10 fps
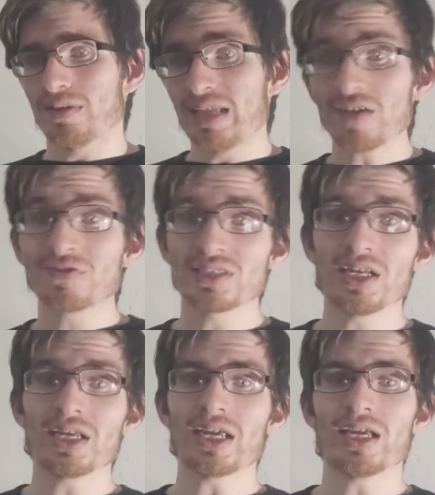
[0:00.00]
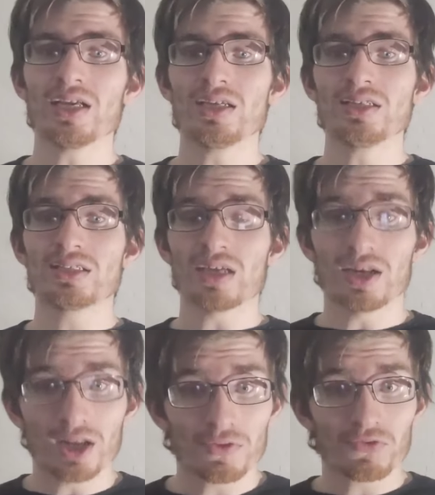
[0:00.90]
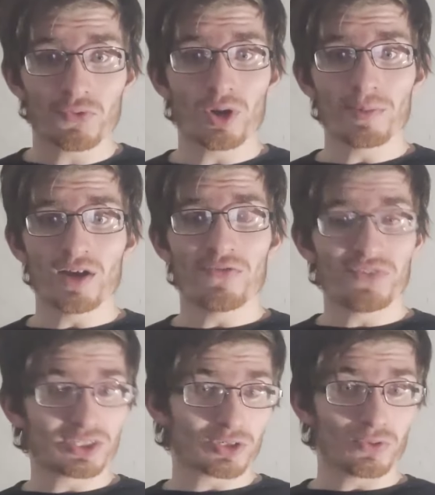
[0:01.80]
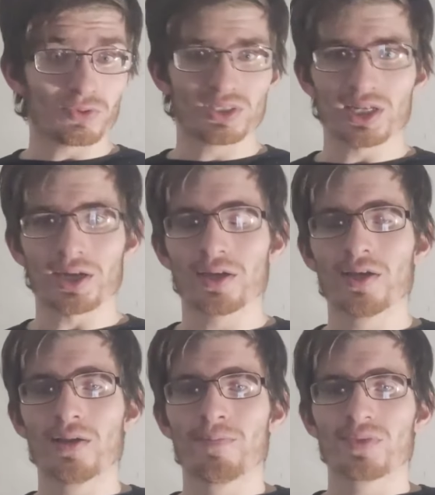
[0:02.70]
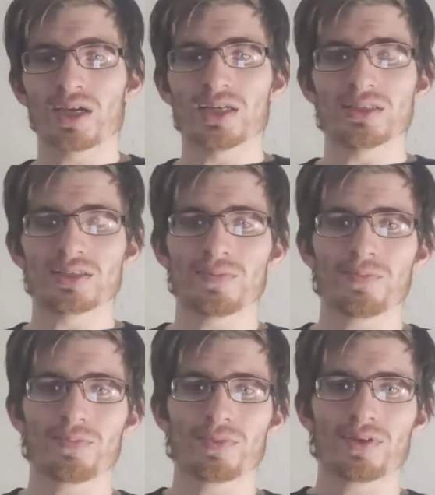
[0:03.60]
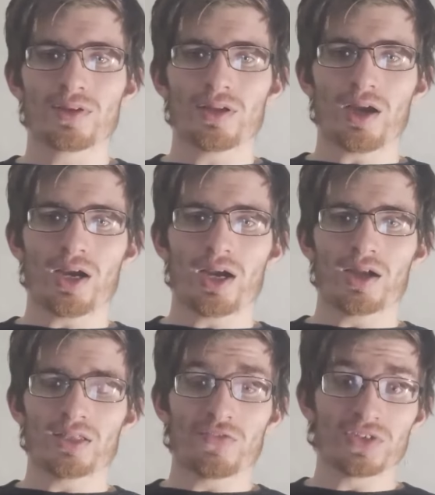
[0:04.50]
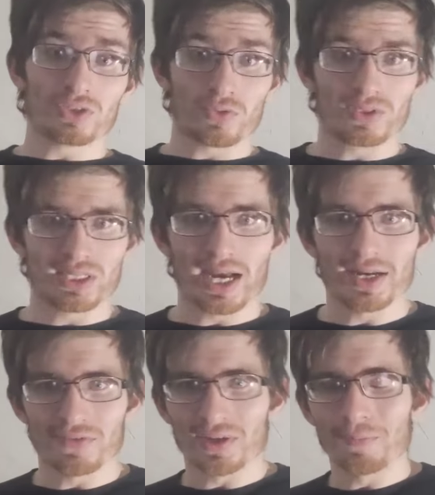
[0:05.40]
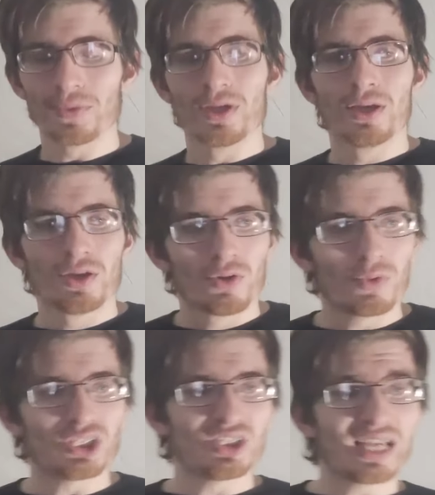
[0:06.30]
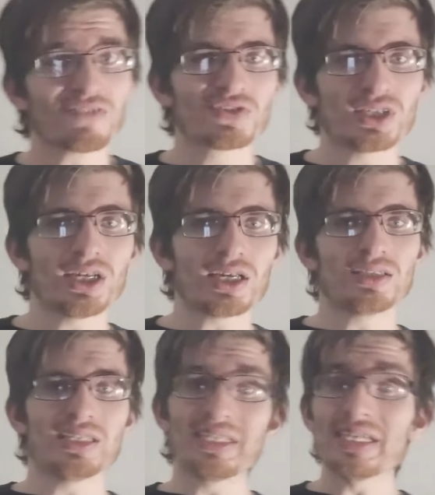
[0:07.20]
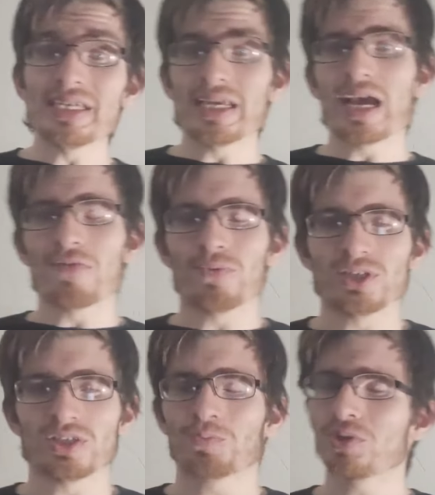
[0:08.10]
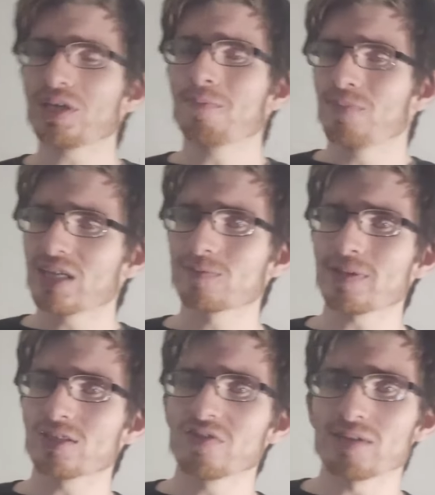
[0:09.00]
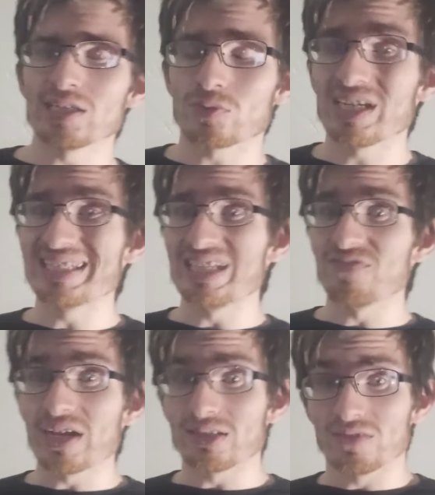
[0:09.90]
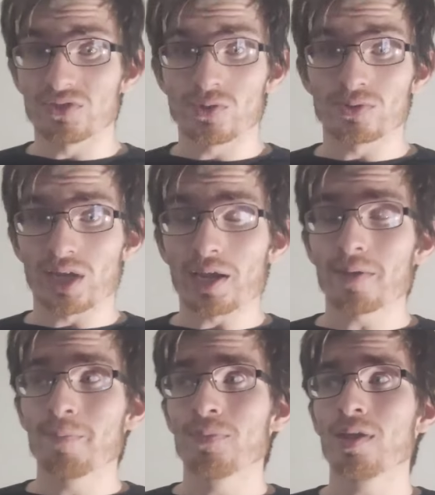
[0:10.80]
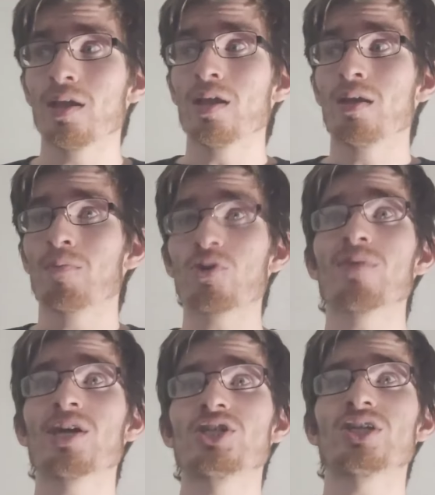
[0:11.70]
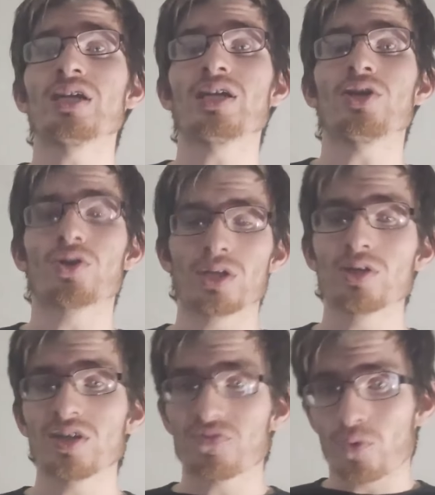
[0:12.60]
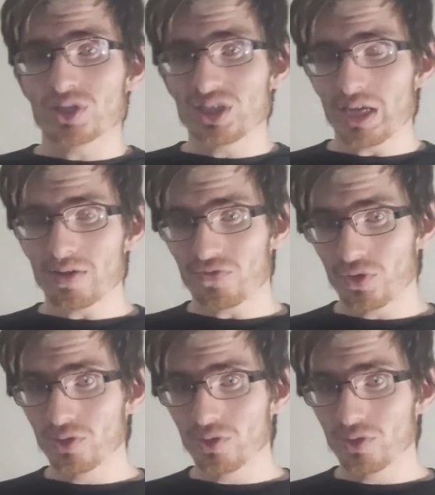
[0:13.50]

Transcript: Def sync is another form of physical sync, because the physical side of it, which def sync is DEF, which is pretty self-explanatory. It's defensive soul sync. Pretty much, you're literally forcing